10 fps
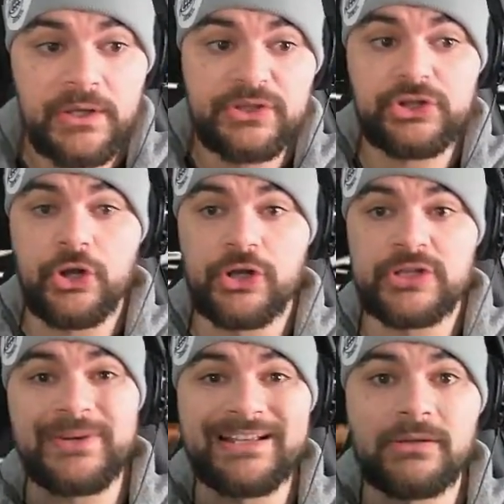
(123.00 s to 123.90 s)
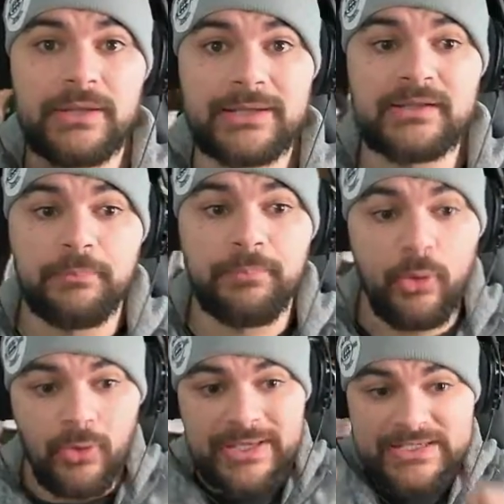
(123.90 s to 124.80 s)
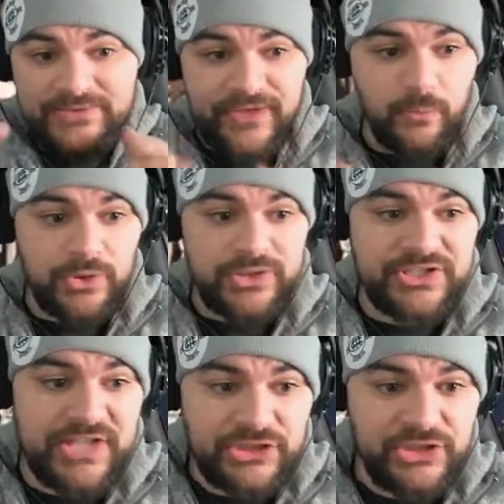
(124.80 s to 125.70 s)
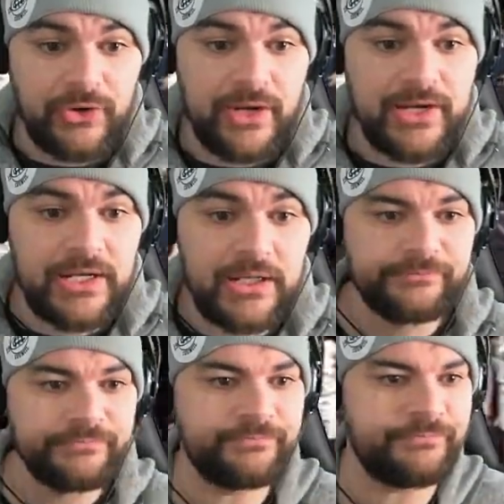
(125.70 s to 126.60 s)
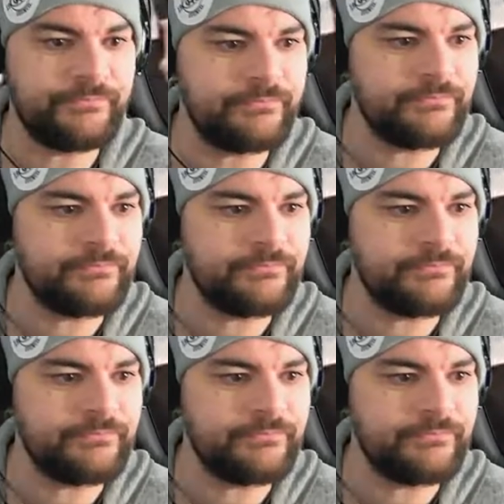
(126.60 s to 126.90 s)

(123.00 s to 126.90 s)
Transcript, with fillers: Did you notice when he collected the ball, Dyson his feet Daniels, were set straight in. years